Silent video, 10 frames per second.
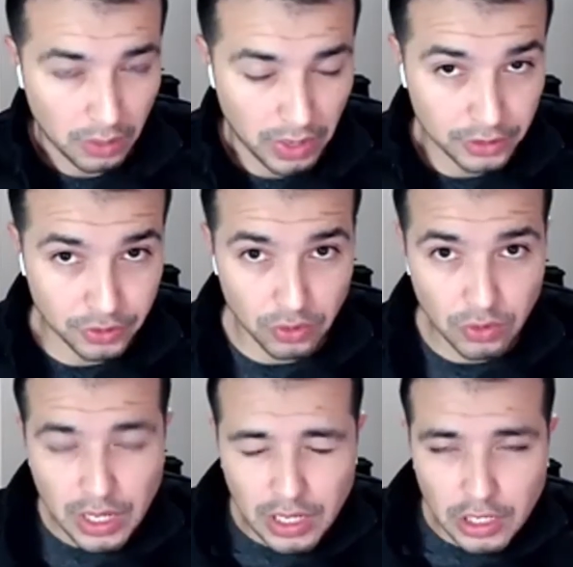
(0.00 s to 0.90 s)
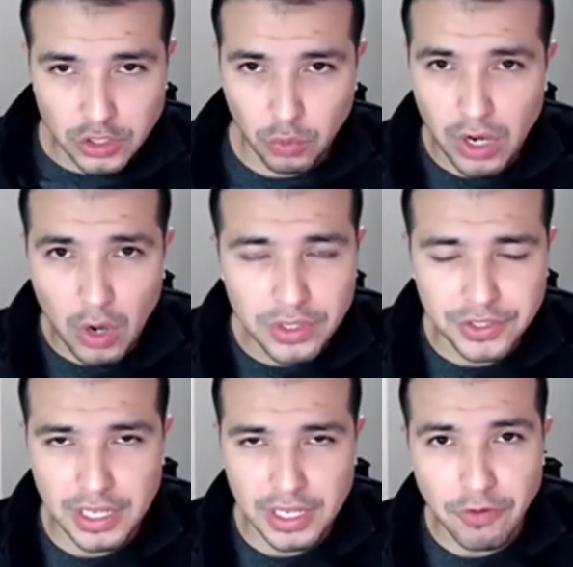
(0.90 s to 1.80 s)
So we're always
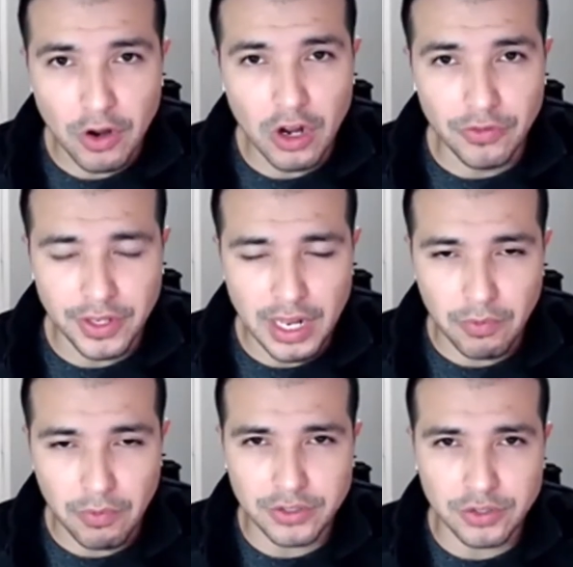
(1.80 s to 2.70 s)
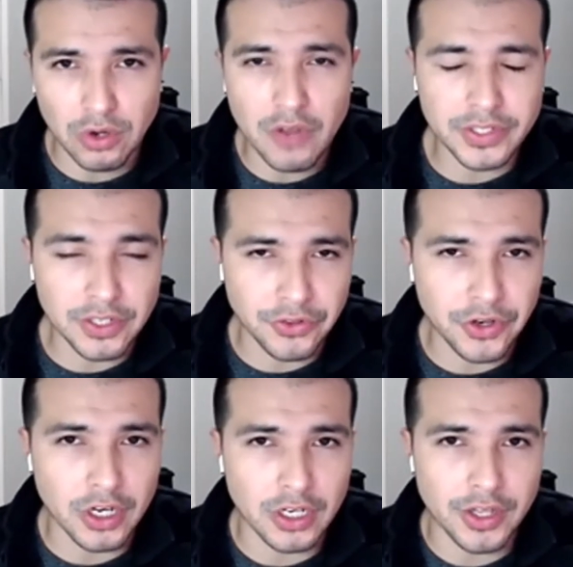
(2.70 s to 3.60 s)
involved in that, right? So obviously they're
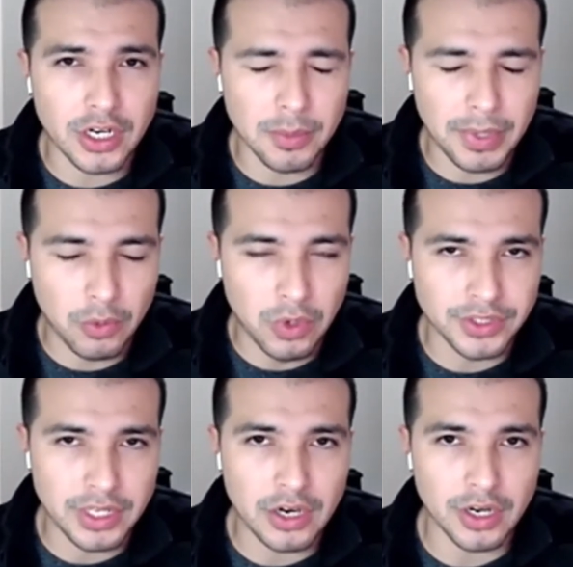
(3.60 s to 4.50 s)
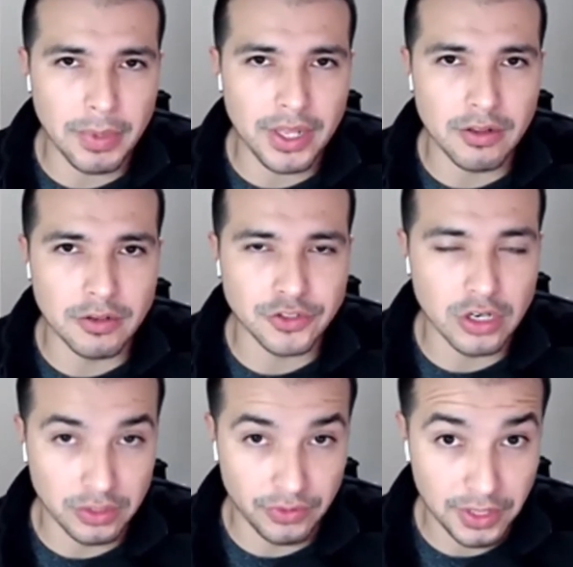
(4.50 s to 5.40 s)
going to be the ones that are going to be in charge
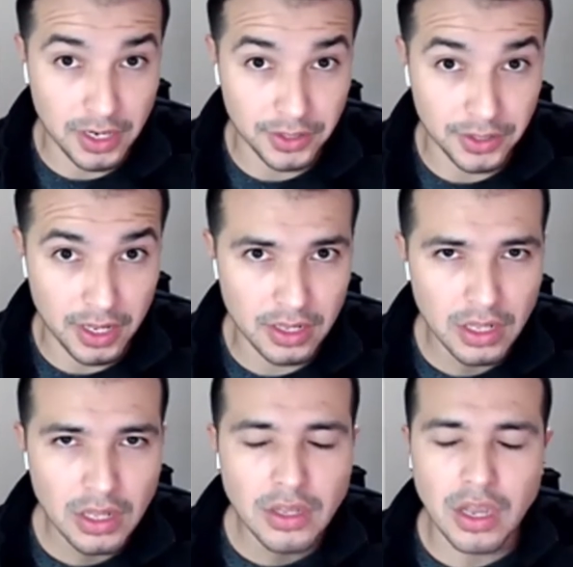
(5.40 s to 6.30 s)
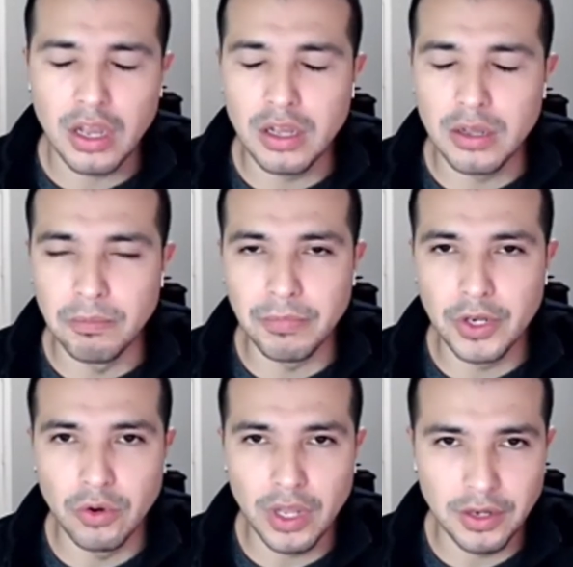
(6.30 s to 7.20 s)
of the day-to-day,
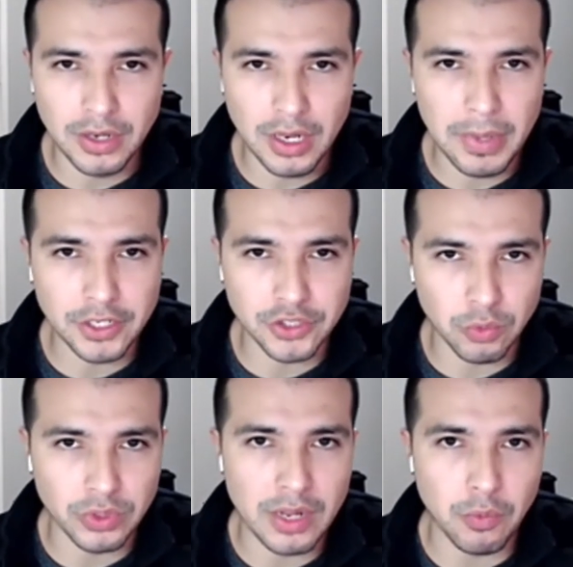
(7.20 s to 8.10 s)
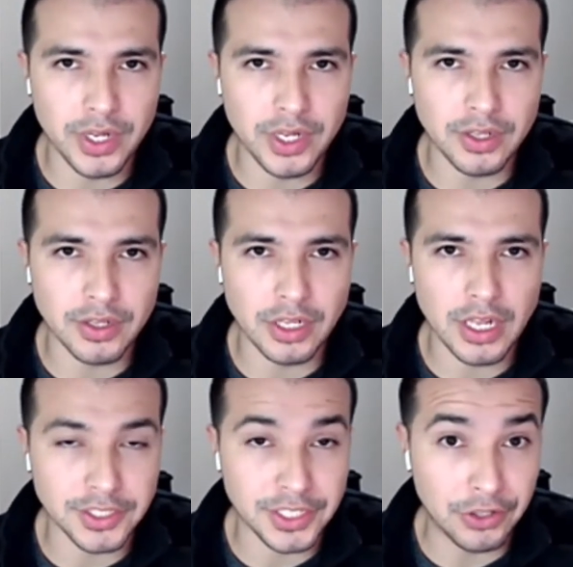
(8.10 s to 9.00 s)
and making sure that we
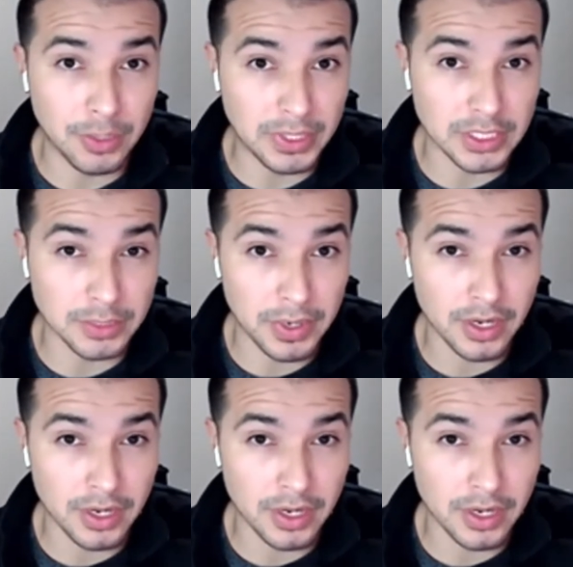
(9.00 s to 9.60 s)
execute the business plan